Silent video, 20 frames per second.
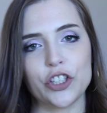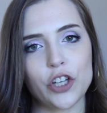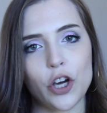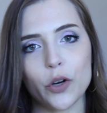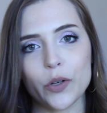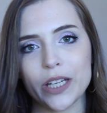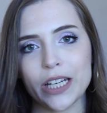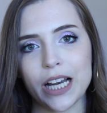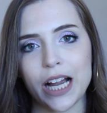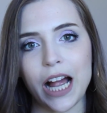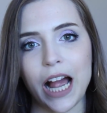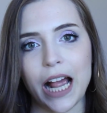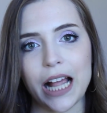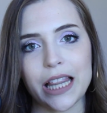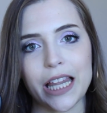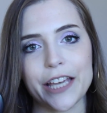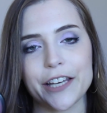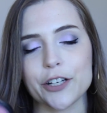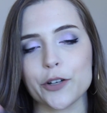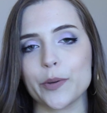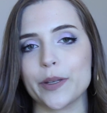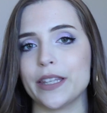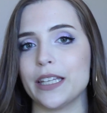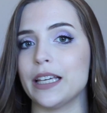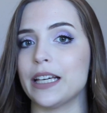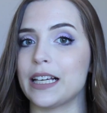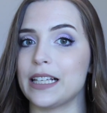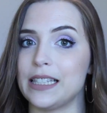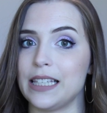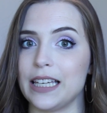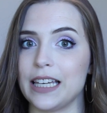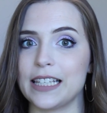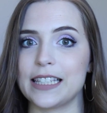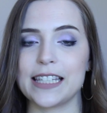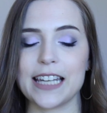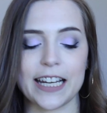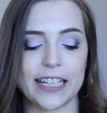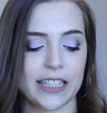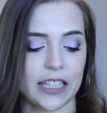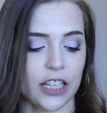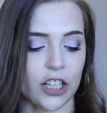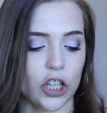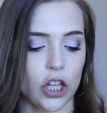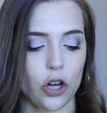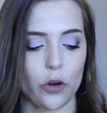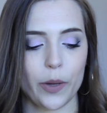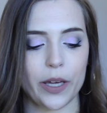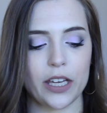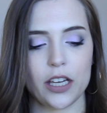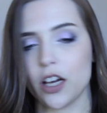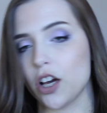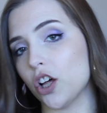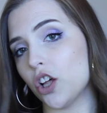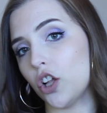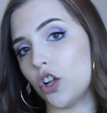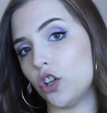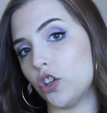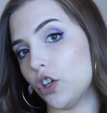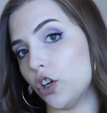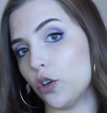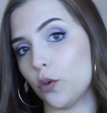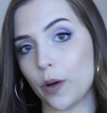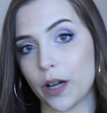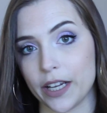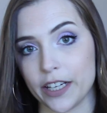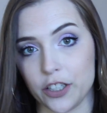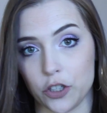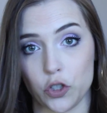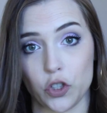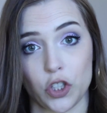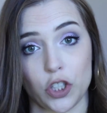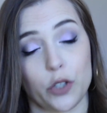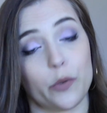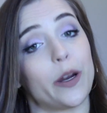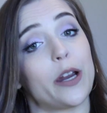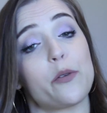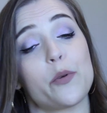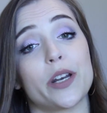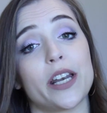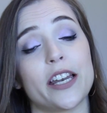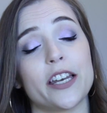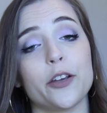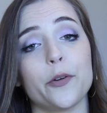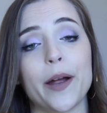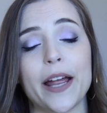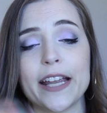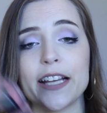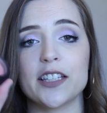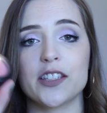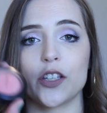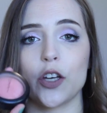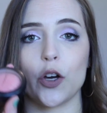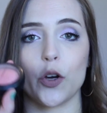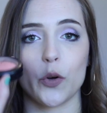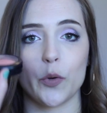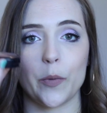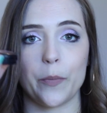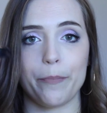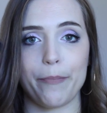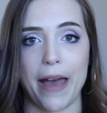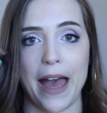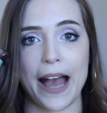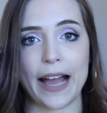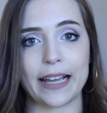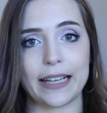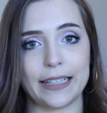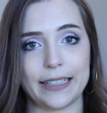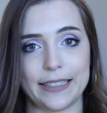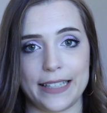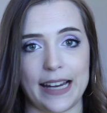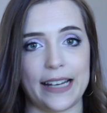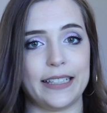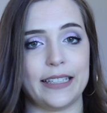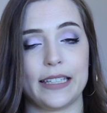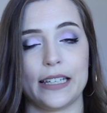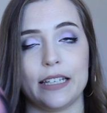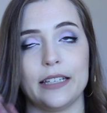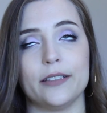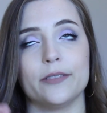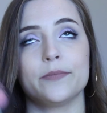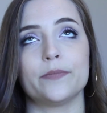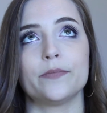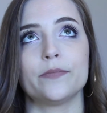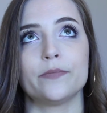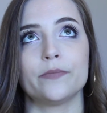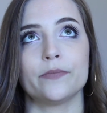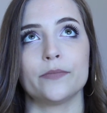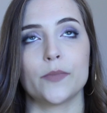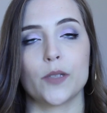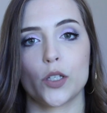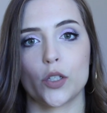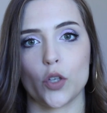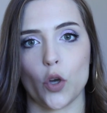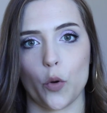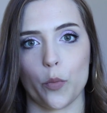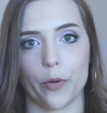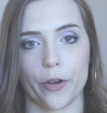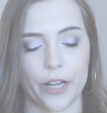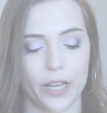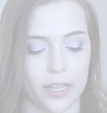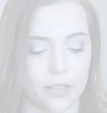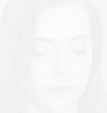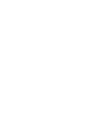don't need a highlighter with it because it is nice and glowy, although I usually wear one anyway, so MAC Dainty, so pretty.